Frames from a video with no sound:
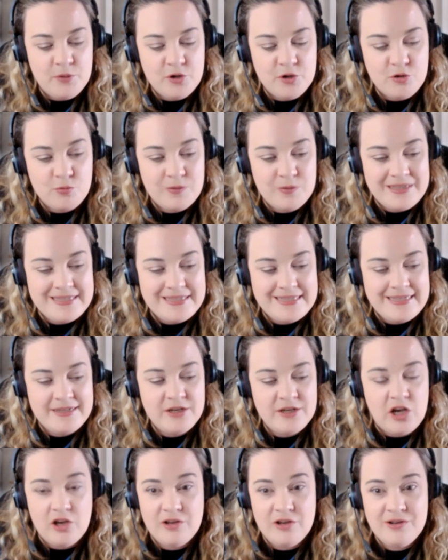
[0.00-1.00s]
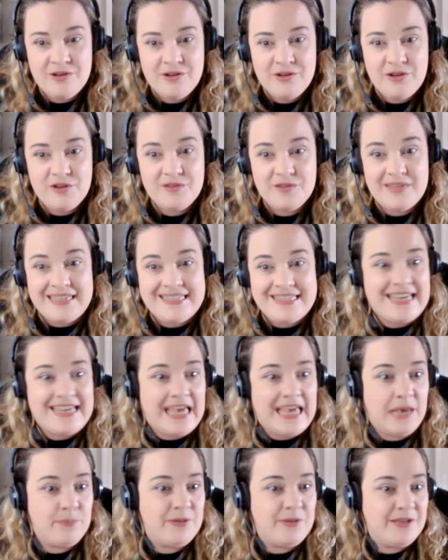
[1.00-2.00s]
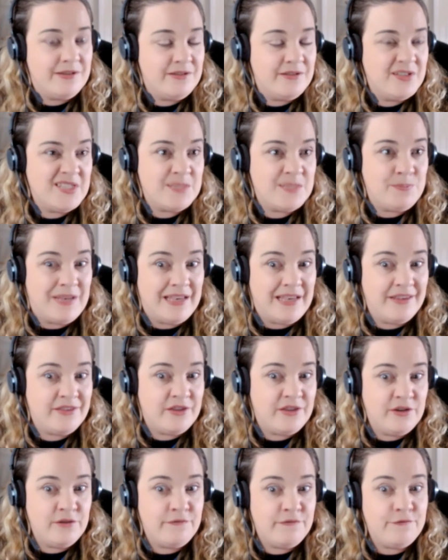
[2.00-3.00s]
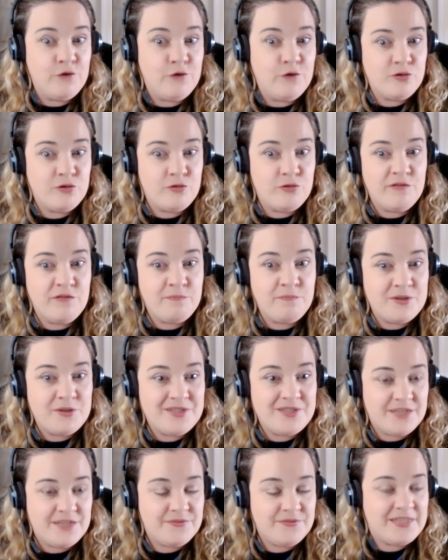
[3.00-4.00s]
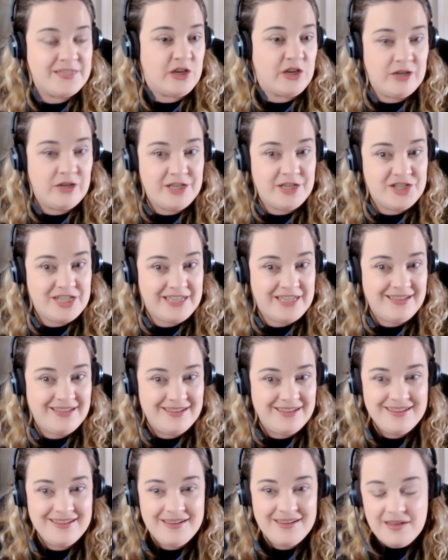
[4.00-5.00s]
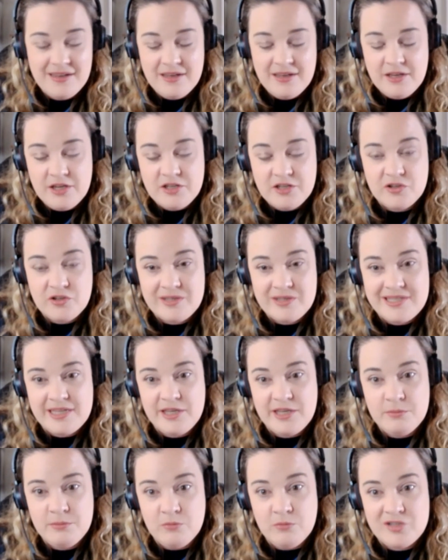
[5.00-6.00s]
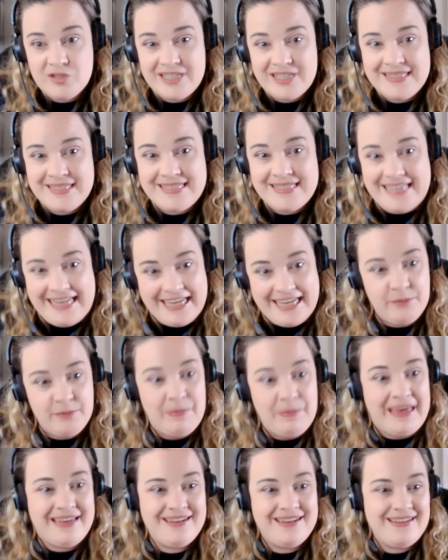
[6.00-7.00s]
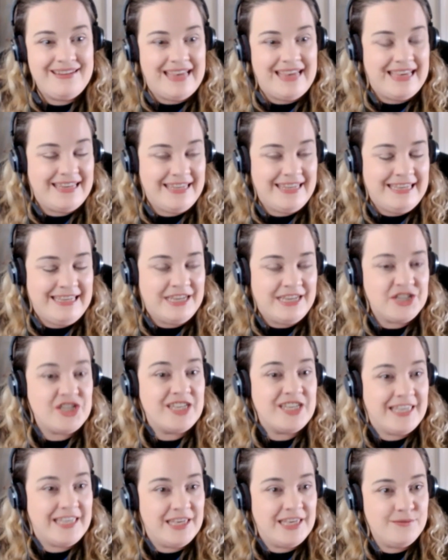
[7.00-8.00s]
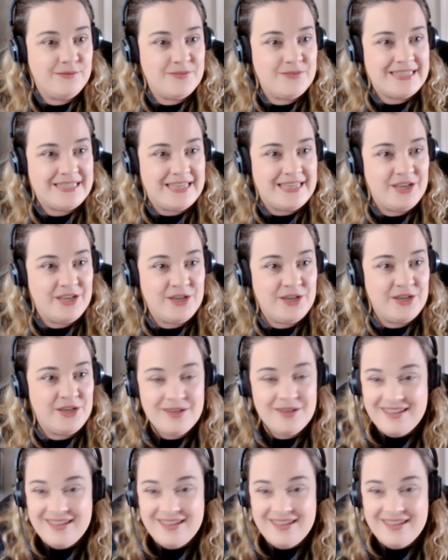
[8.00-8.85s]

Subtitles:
book written on authentic happiness by the father of positive psychology, Dr. Martin Seligman, and he actually gives an